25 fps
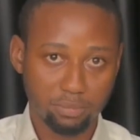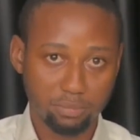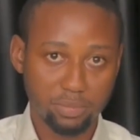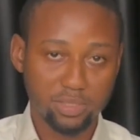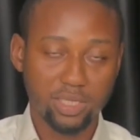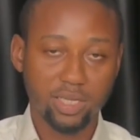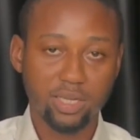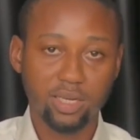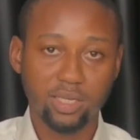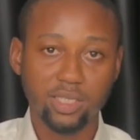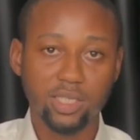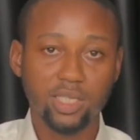
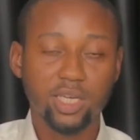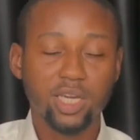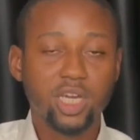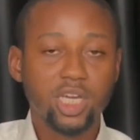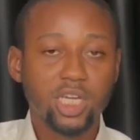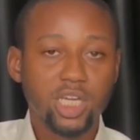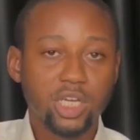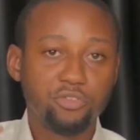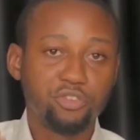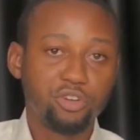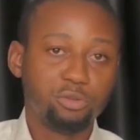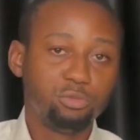Basically,
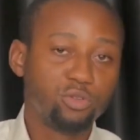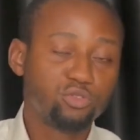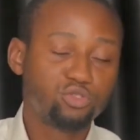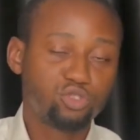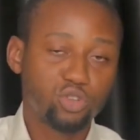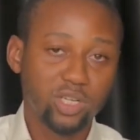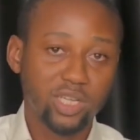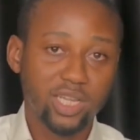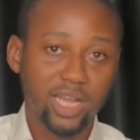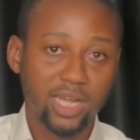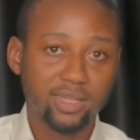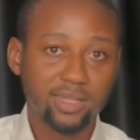if you remove
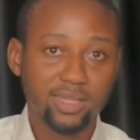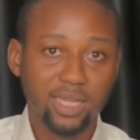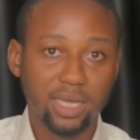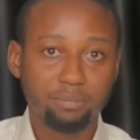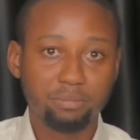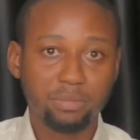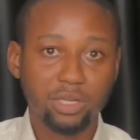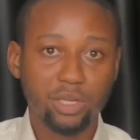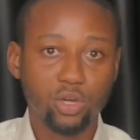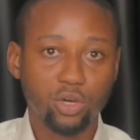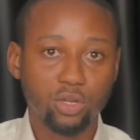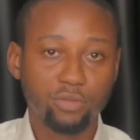
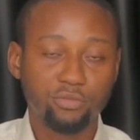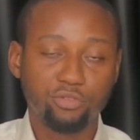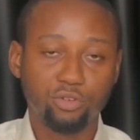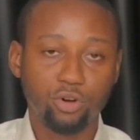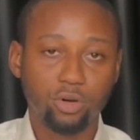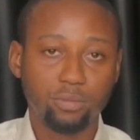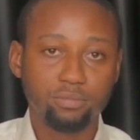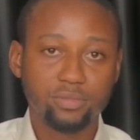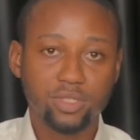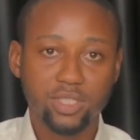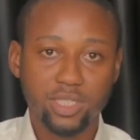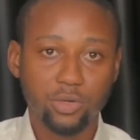210 million
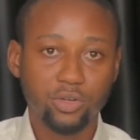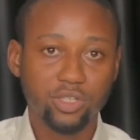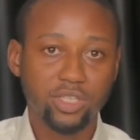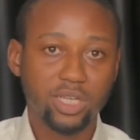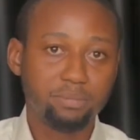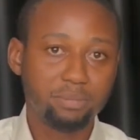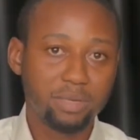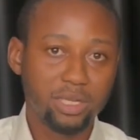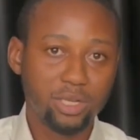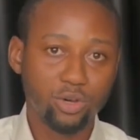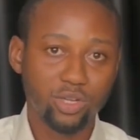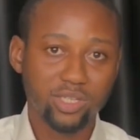from
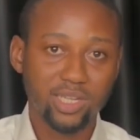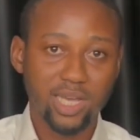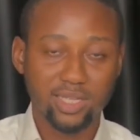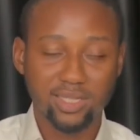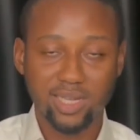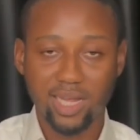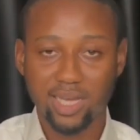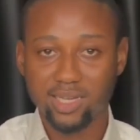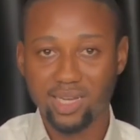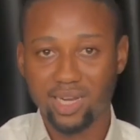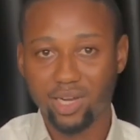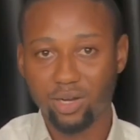700 million,
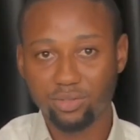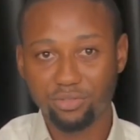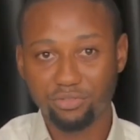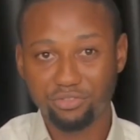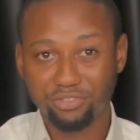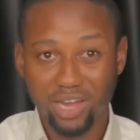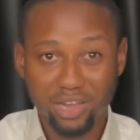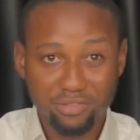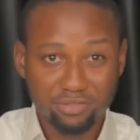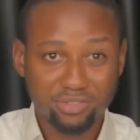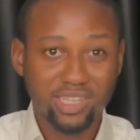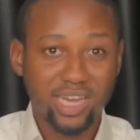that's like around
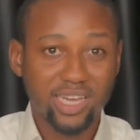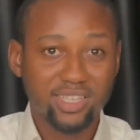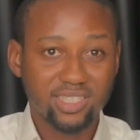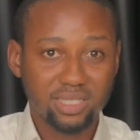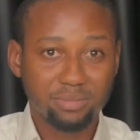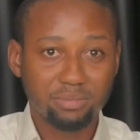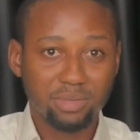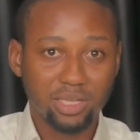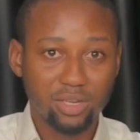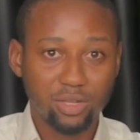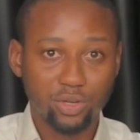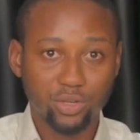
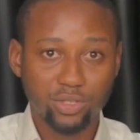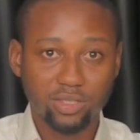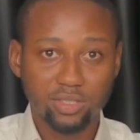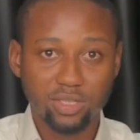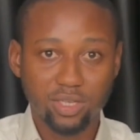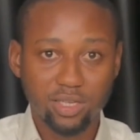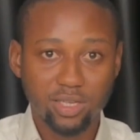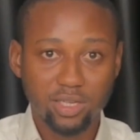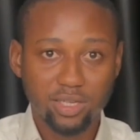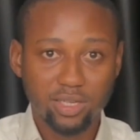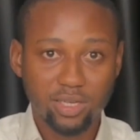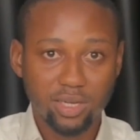590
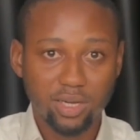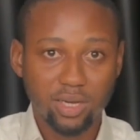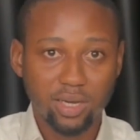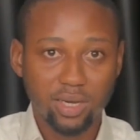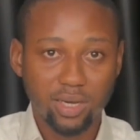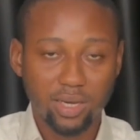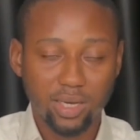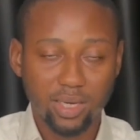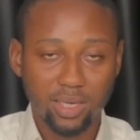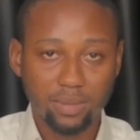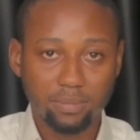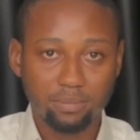million
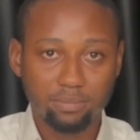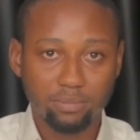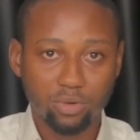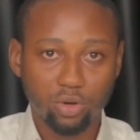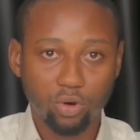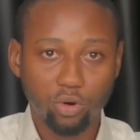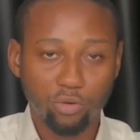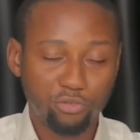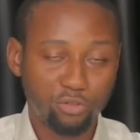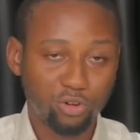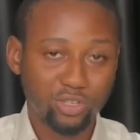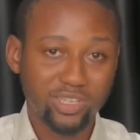
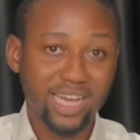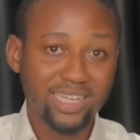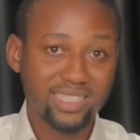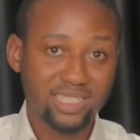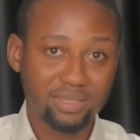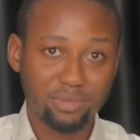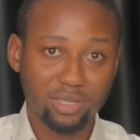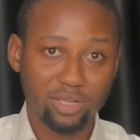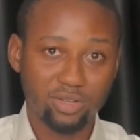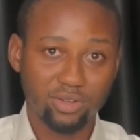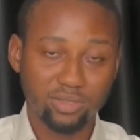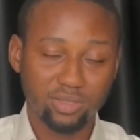or
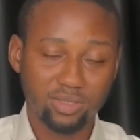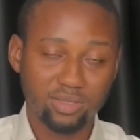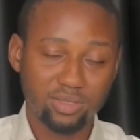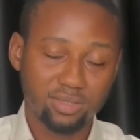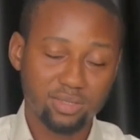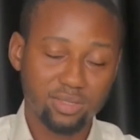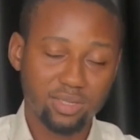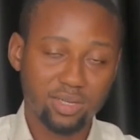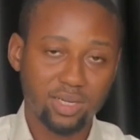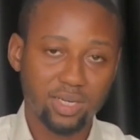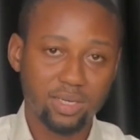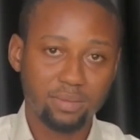490
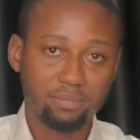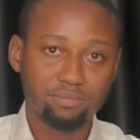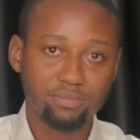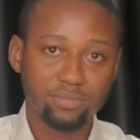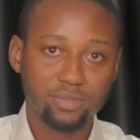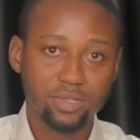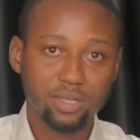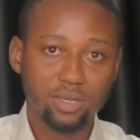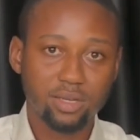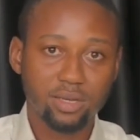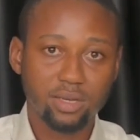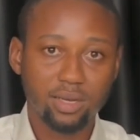
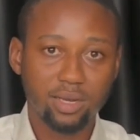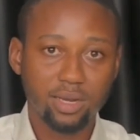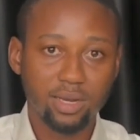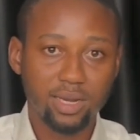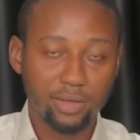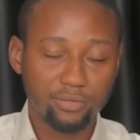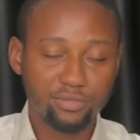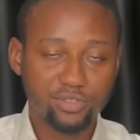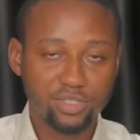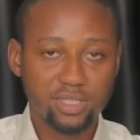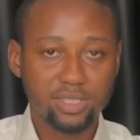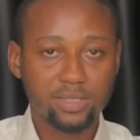million
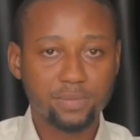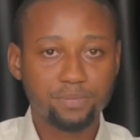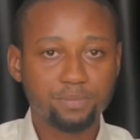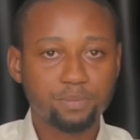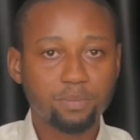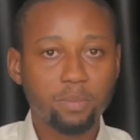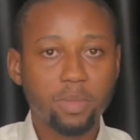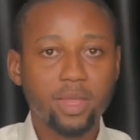left.